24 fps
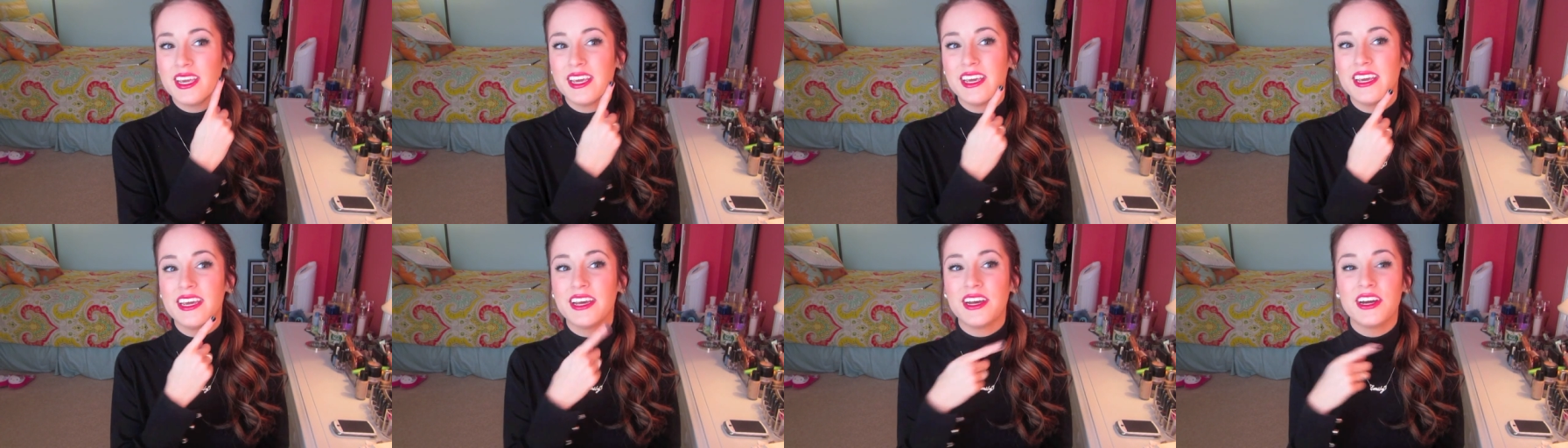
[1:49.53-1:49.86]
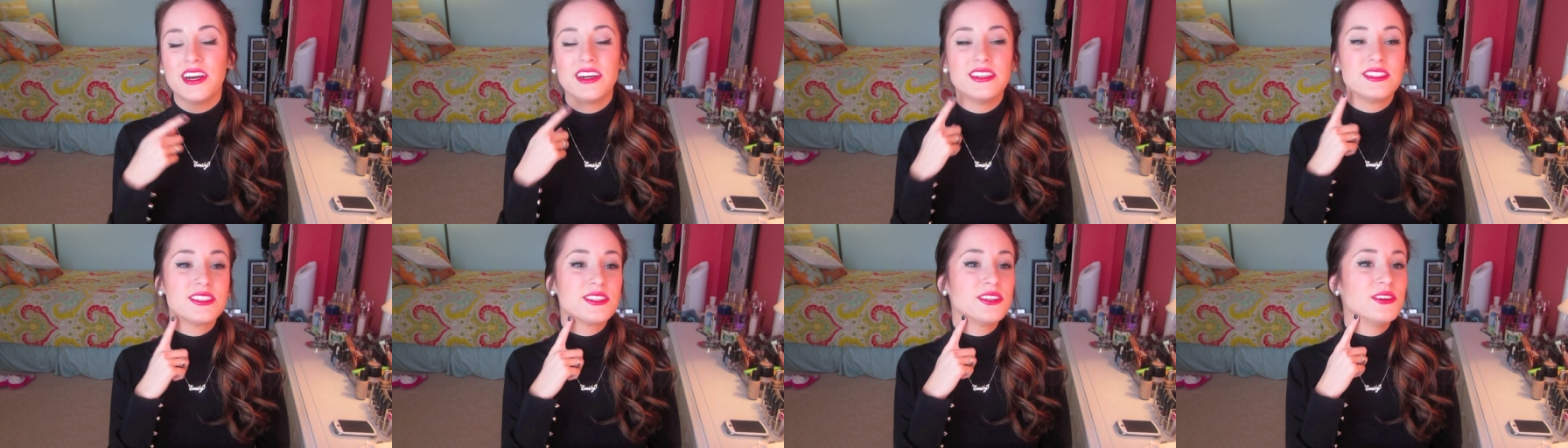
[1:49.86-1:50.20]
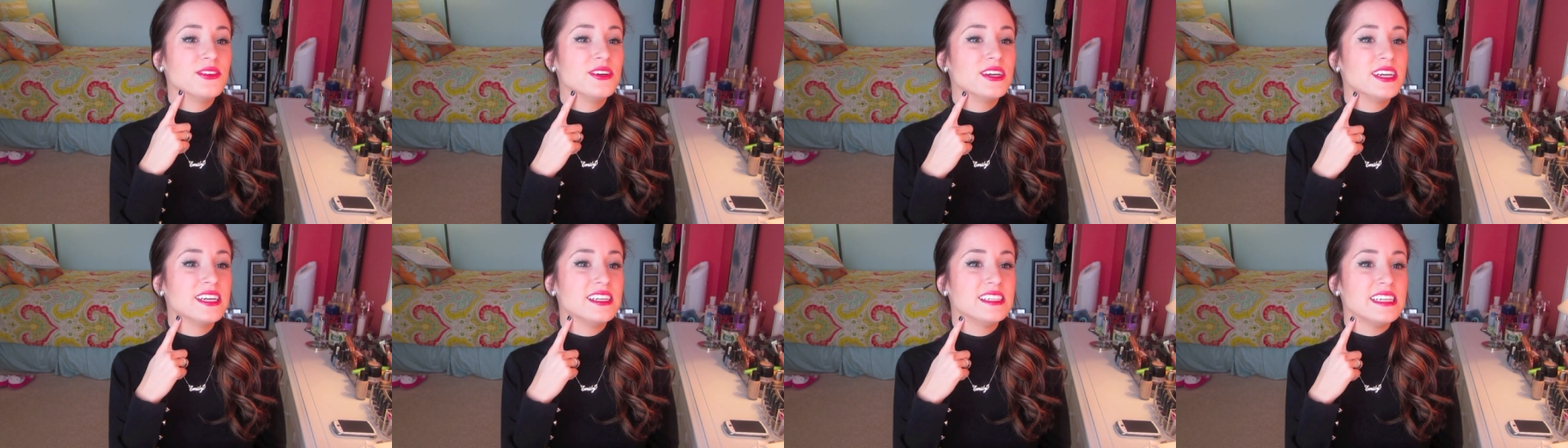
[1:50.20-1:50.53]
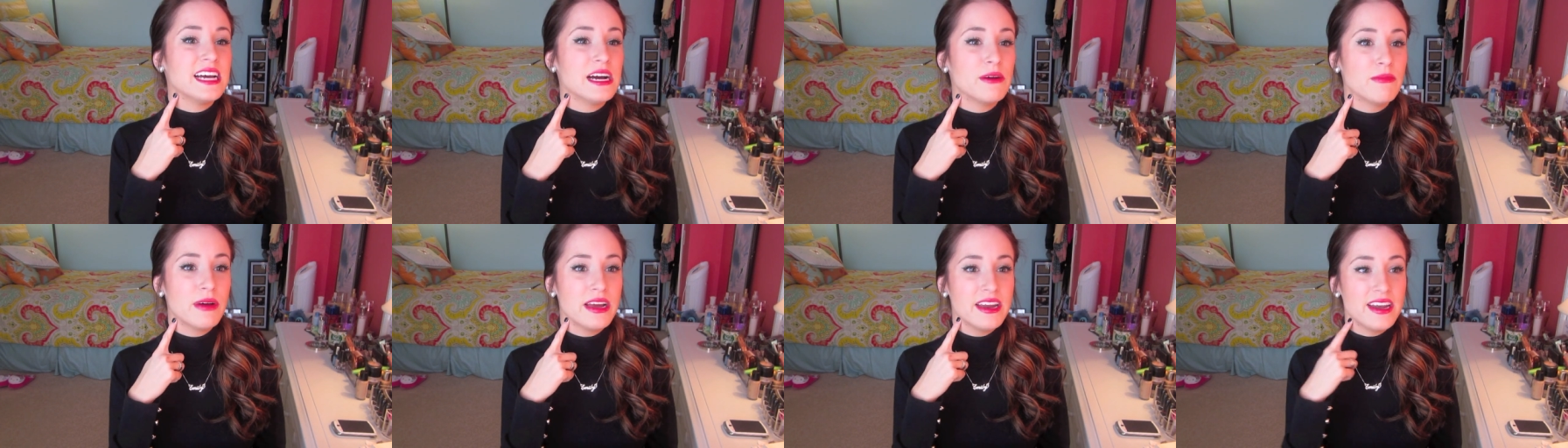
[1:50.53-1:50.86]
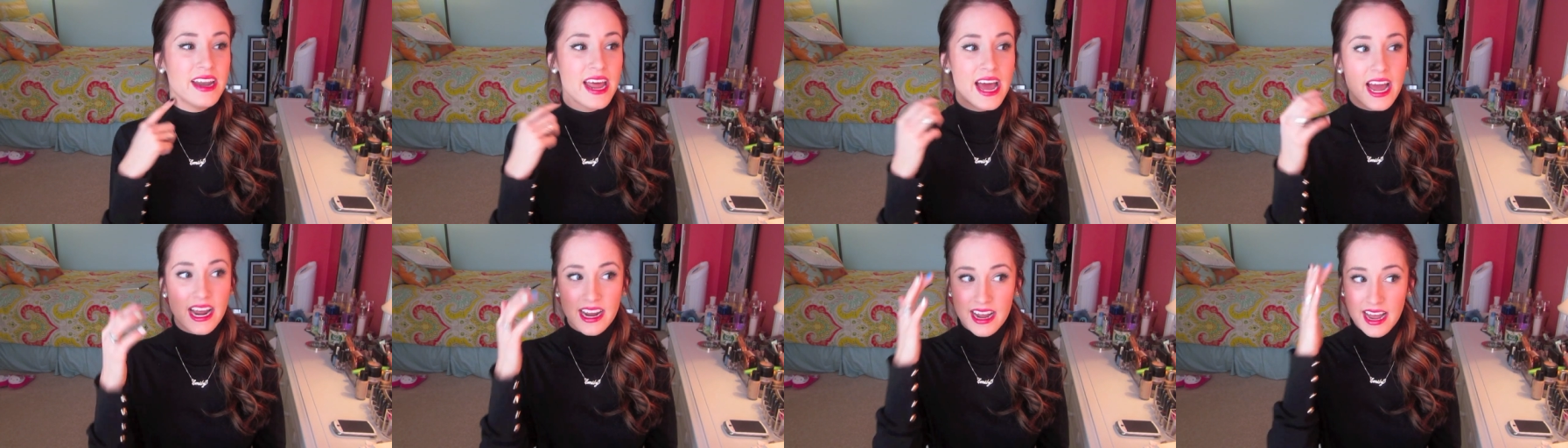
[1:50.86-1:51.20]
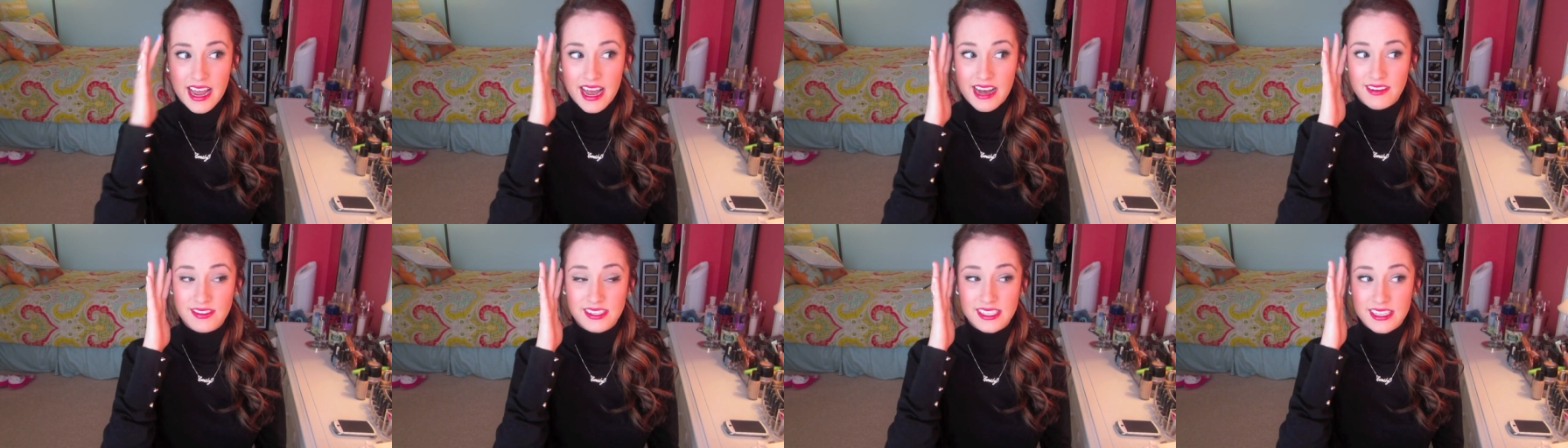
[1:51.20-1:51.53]
here it's going down my neck I
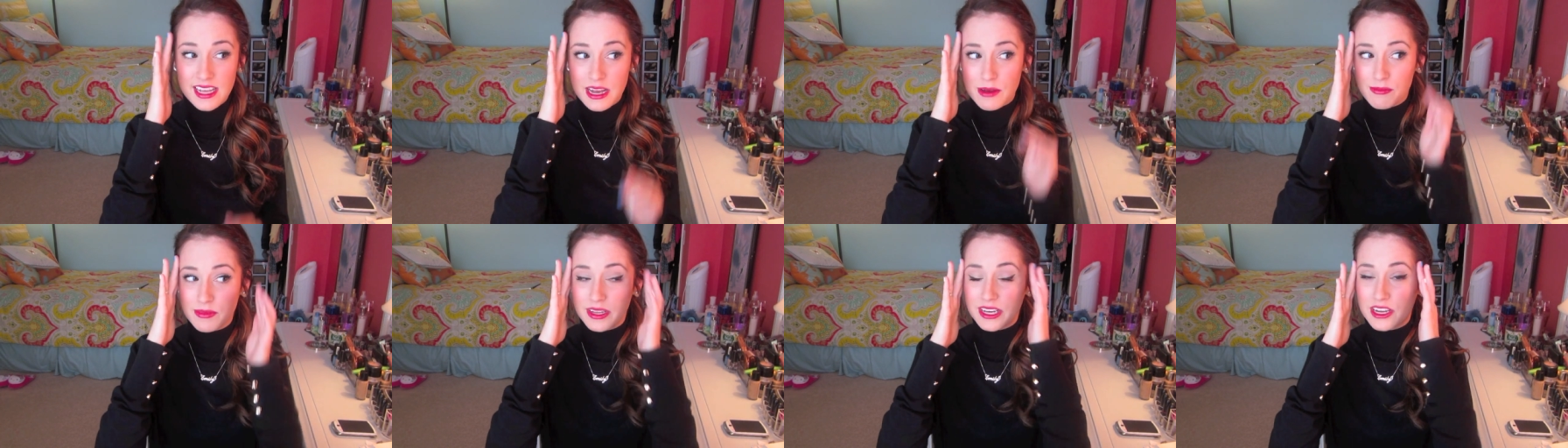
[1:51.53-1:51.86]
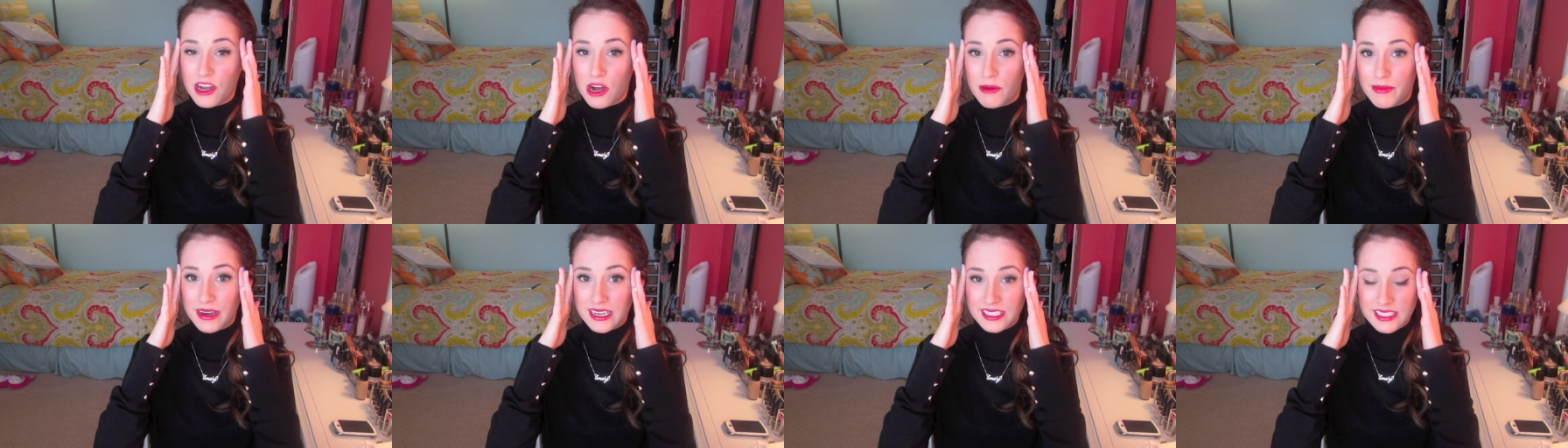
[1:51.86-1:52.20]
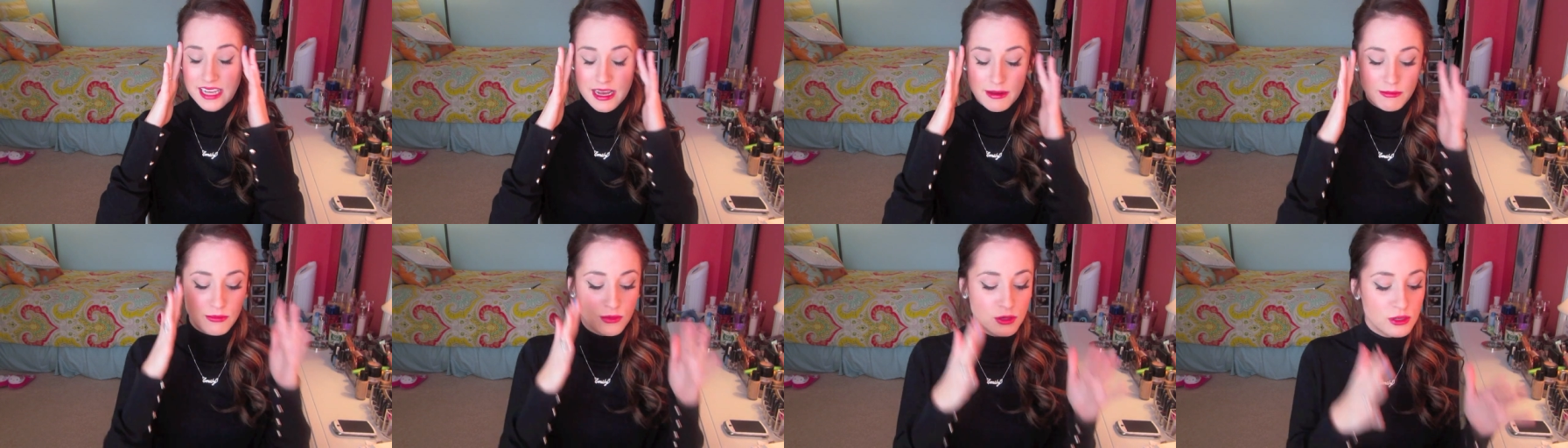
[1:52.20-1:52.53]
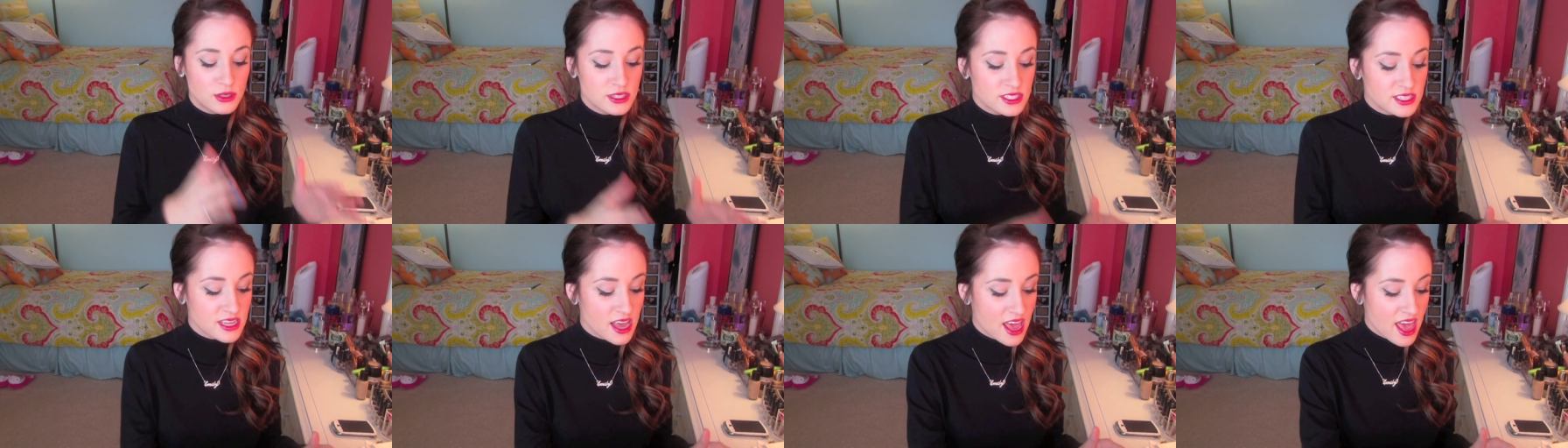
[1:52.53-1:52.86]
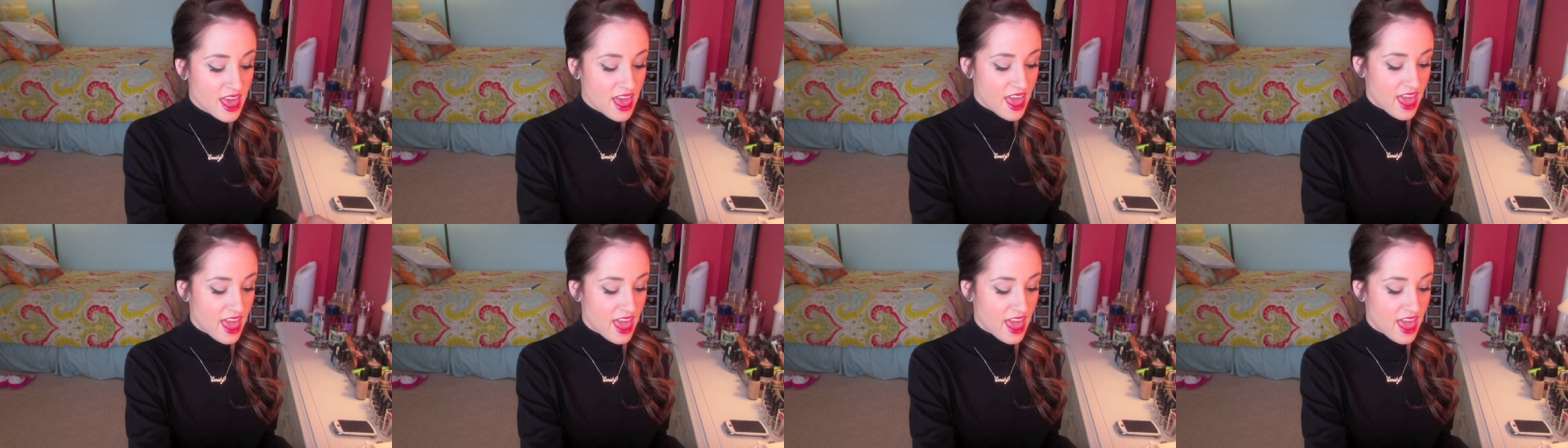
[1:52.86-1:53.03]
have some like on my temples